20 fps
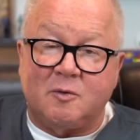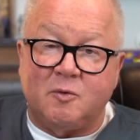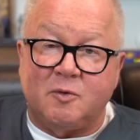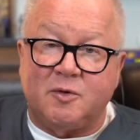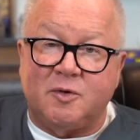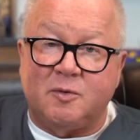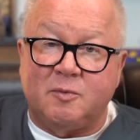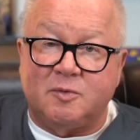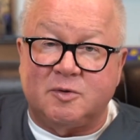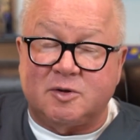
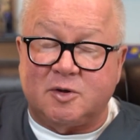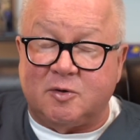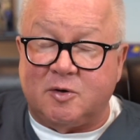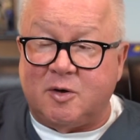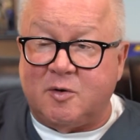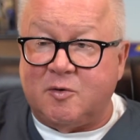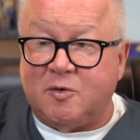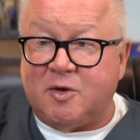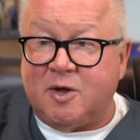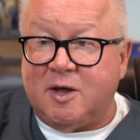With certainly
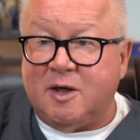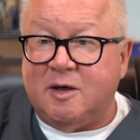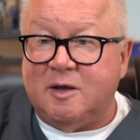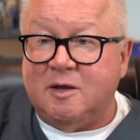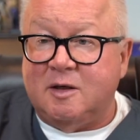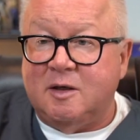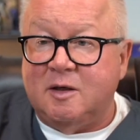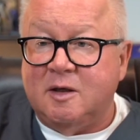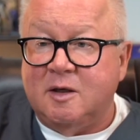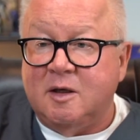within
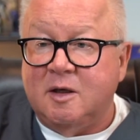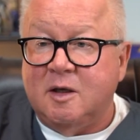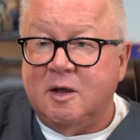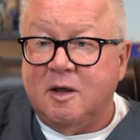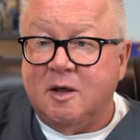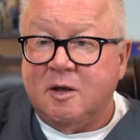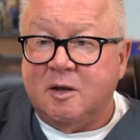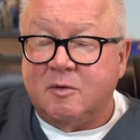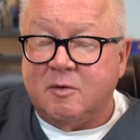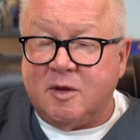
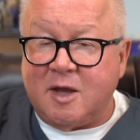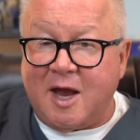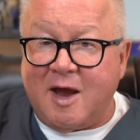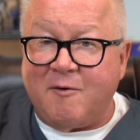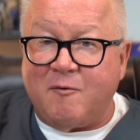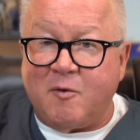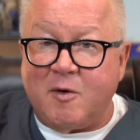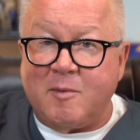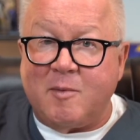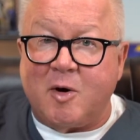the
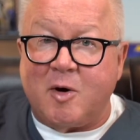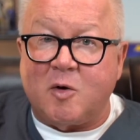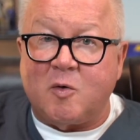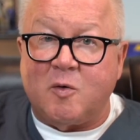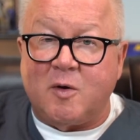halfway mark,